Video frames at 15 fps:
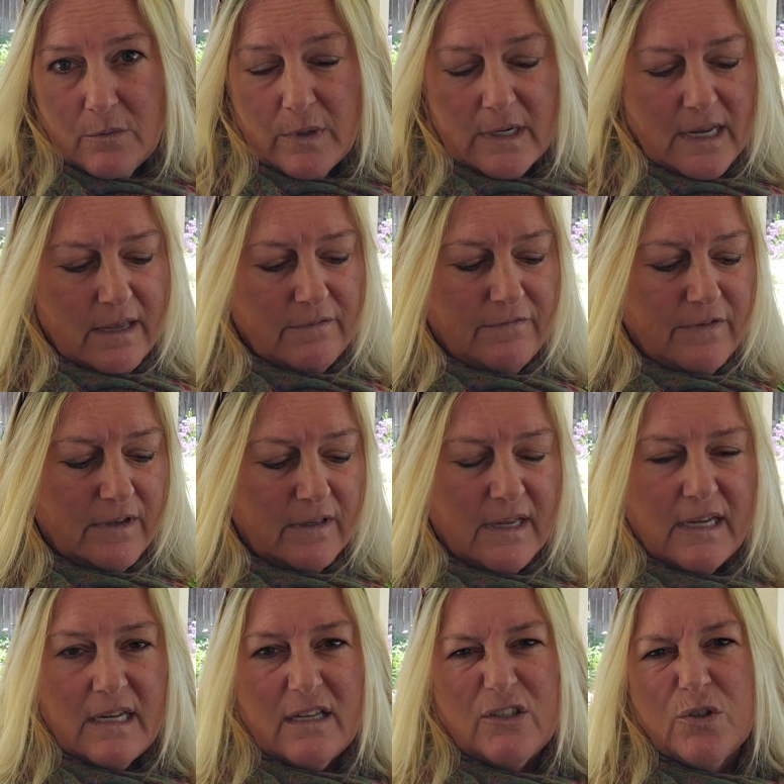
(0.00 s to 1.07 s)
when I feel
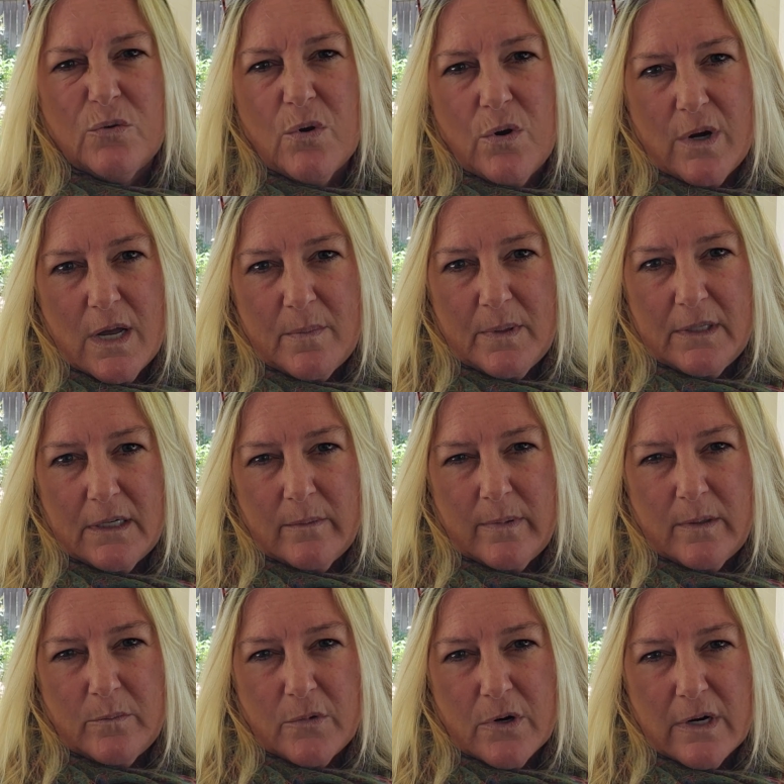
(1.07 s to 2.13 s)
like it's grown up a little
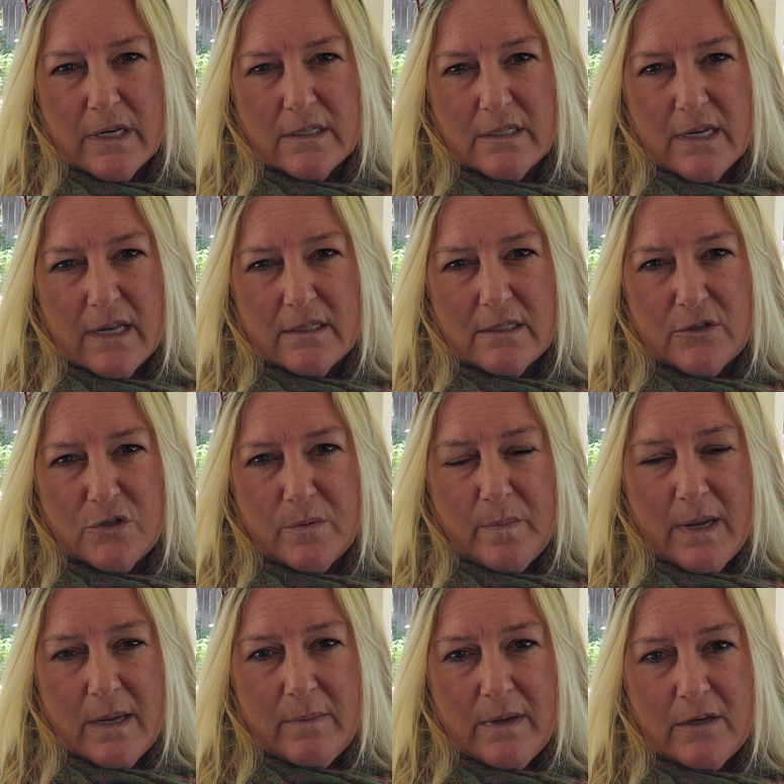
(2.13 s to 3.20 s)
bit more and it's not such a
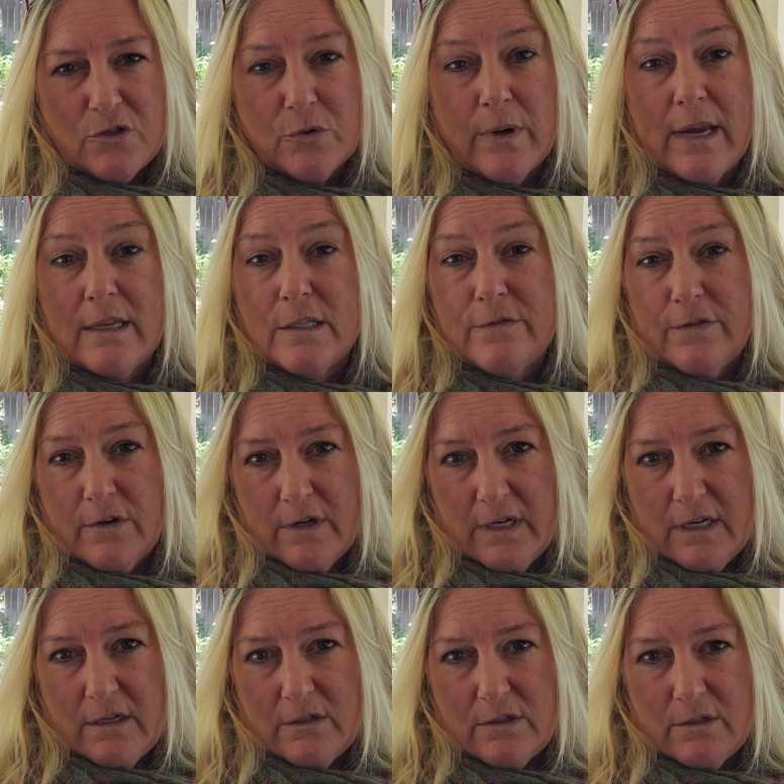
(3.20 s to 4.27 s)
baby, transfer
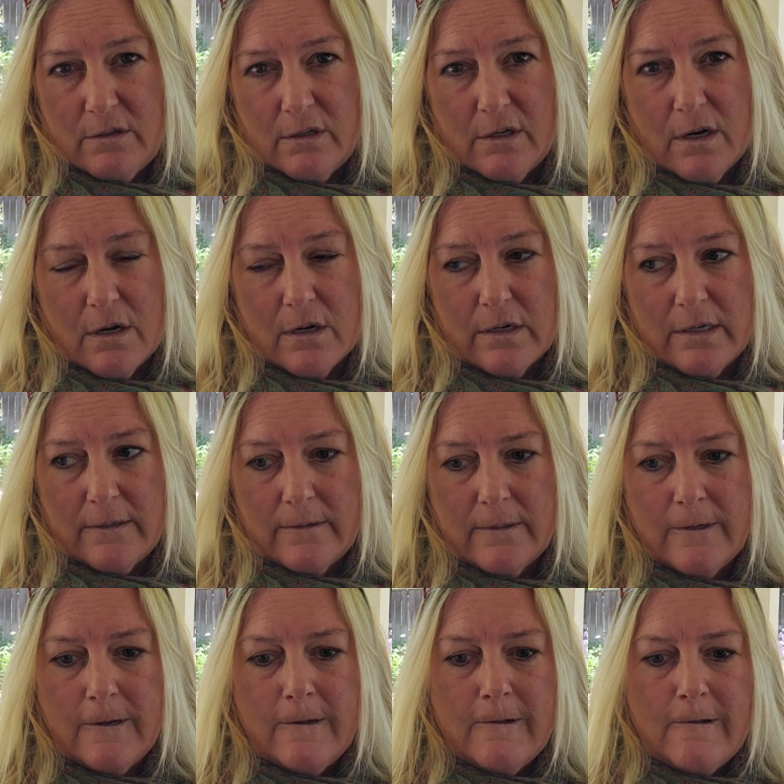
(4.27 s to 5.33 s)
it to the garden.
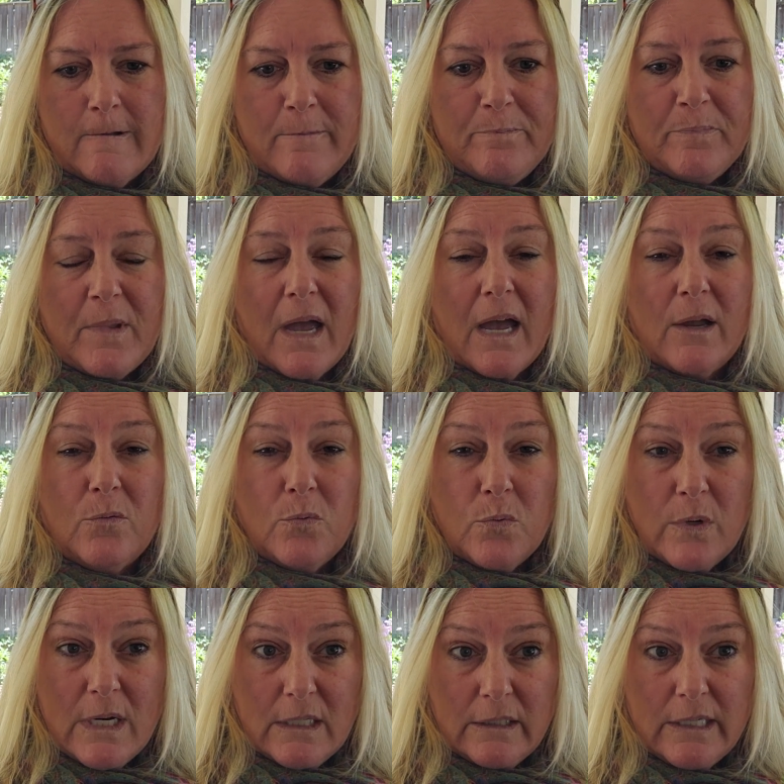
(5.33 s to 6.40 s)
I
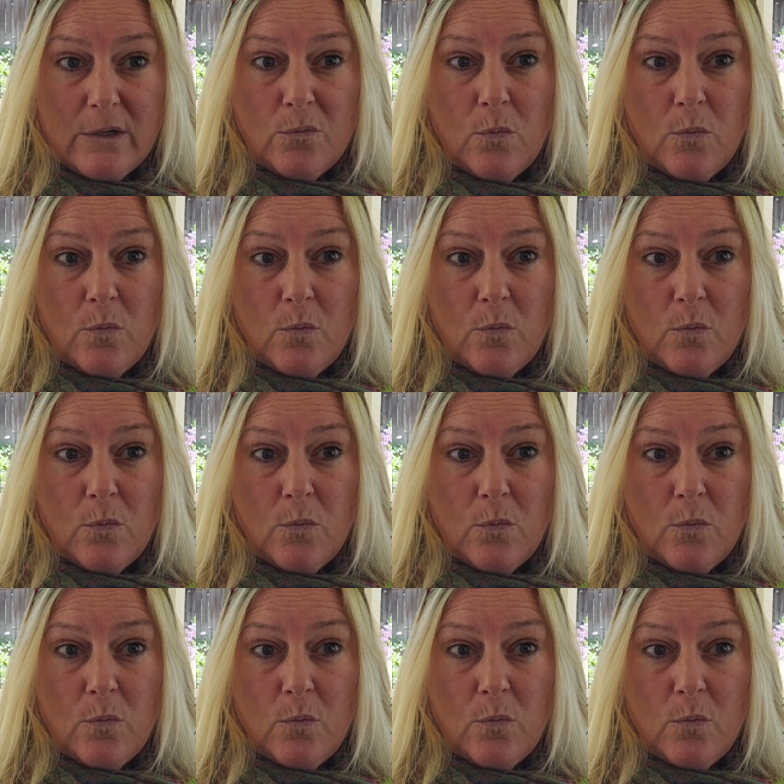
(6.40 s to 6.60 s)
really